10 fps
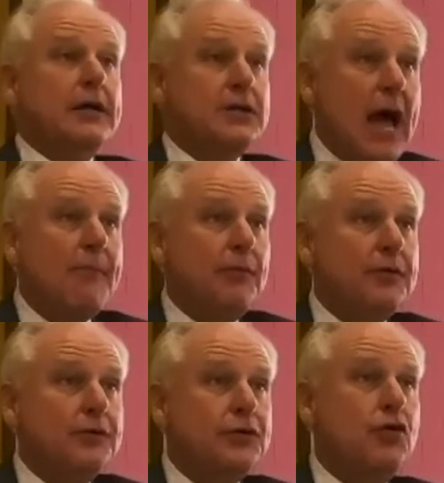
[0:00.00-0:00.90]

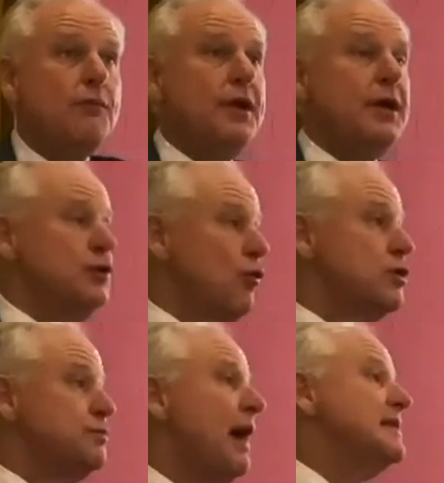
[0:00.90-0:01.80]
chaplains who have been
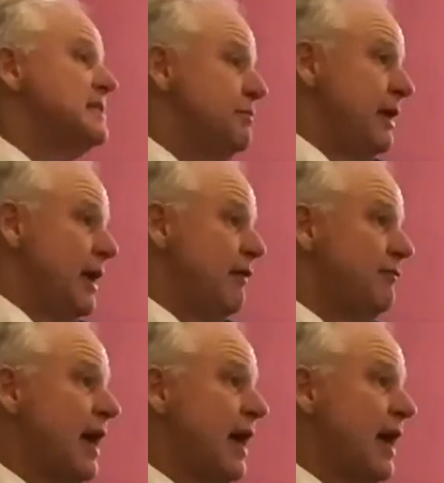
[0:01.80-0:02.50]
endorsed by CBF.